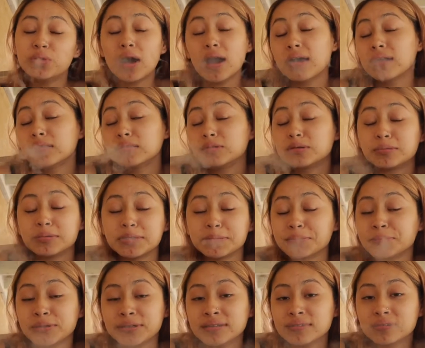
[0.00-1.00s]
I don't know what my
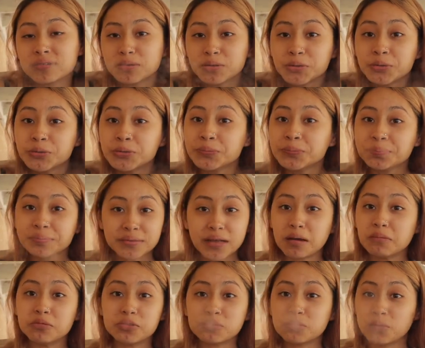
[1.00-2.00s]
point is.
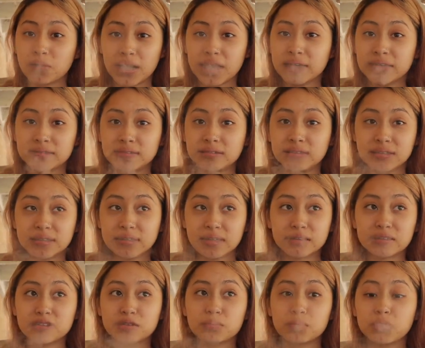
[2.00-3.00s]
I'm just ranting at
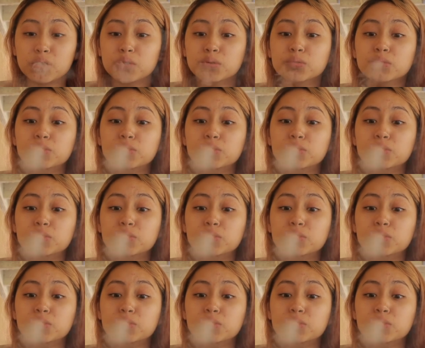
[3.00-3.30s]
this point.